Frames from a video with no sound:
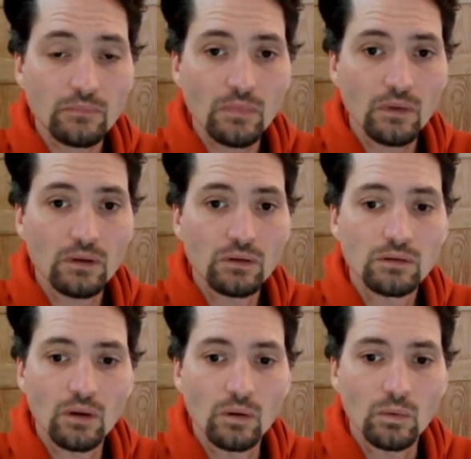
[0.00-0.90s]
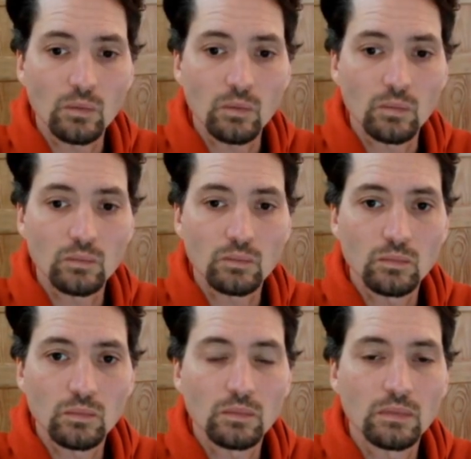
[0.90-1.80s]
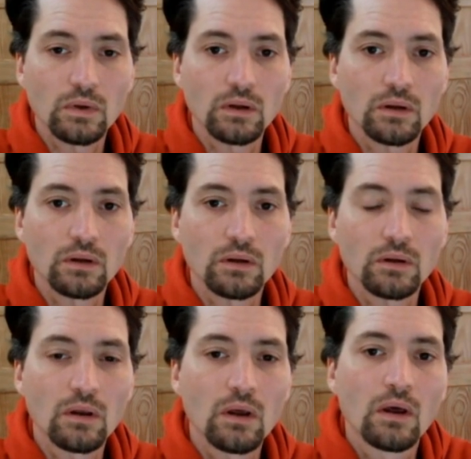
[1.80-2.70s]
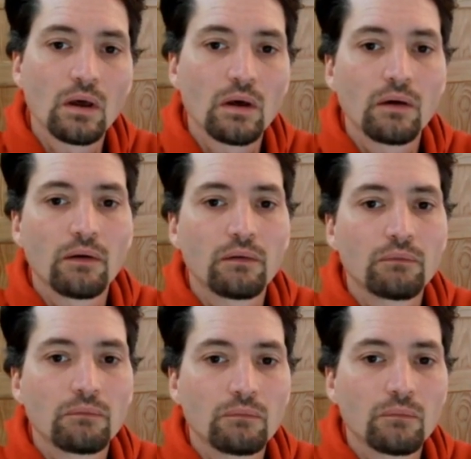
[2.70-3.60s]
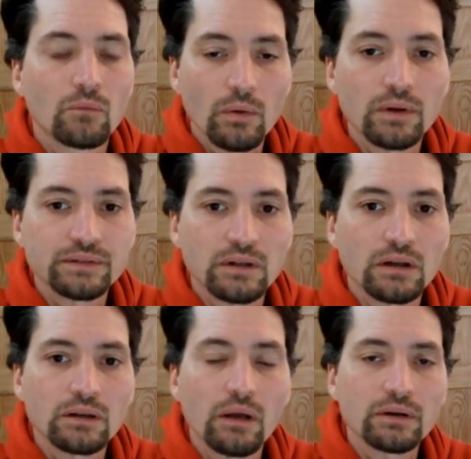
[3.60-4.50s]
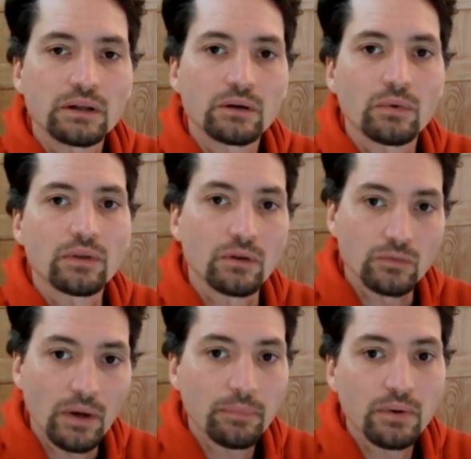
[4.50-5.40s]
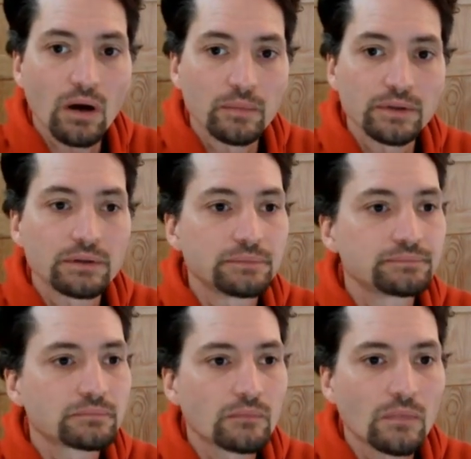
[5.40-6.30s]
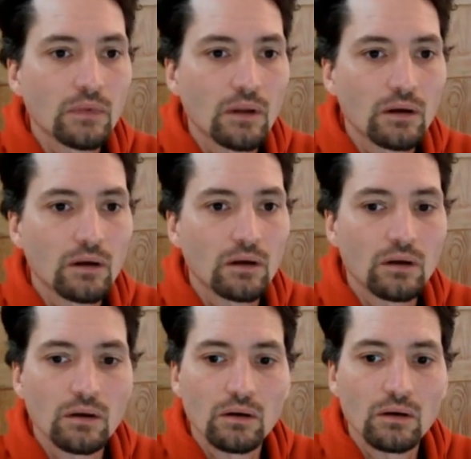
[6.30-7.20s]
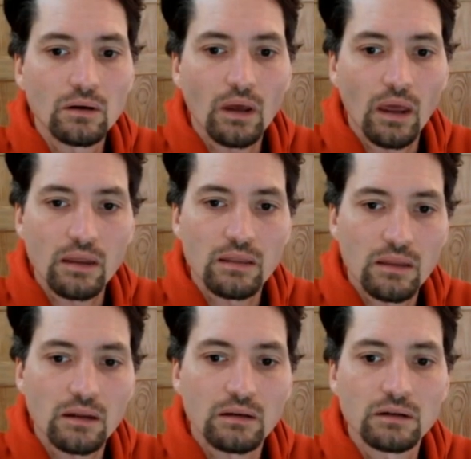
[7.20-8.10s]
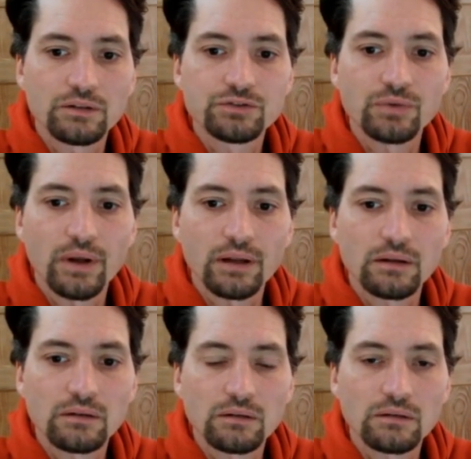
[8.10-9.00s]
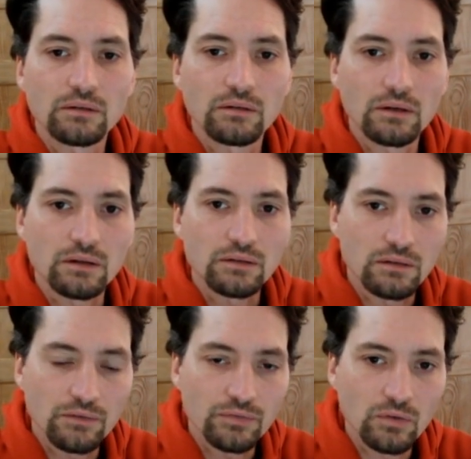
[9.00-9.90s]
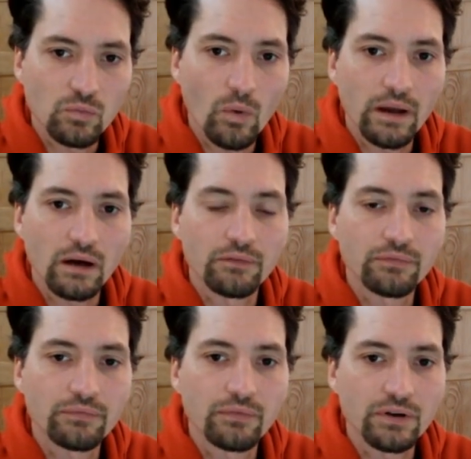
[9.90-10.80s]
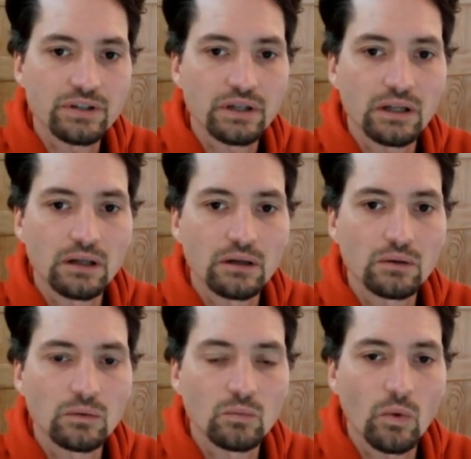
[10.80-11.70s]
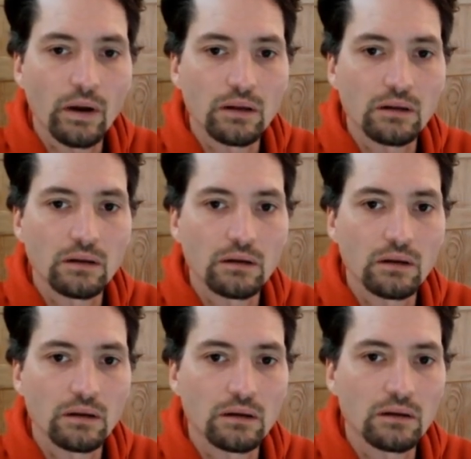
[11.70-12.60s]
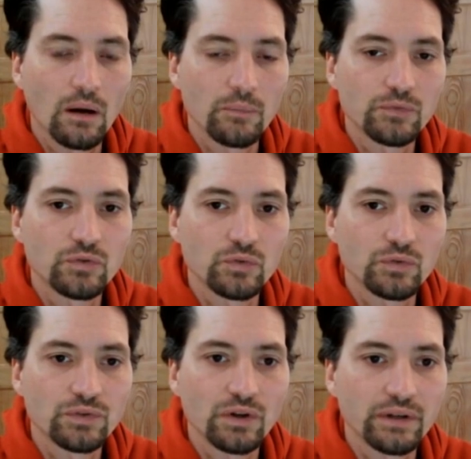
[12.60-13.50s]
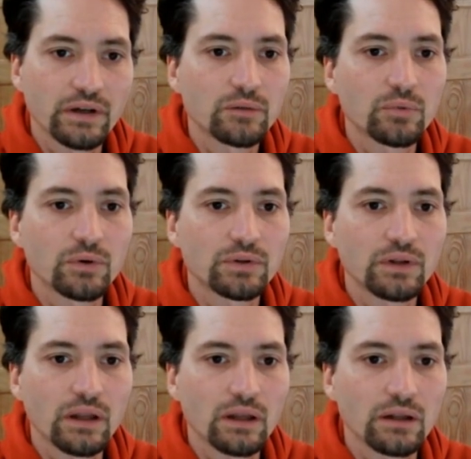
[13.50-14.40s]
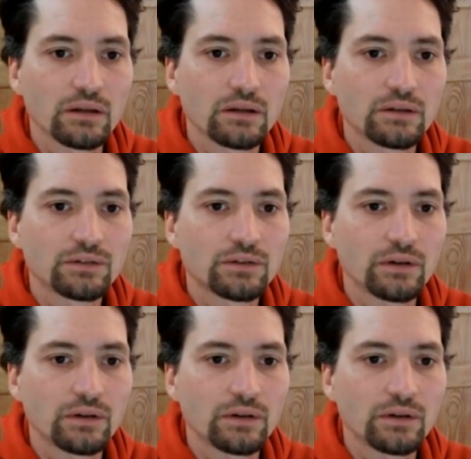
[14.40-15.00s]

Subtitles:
So we will start directly with the grep command and then illustrate its different way of functioning when it comes to standard input and standard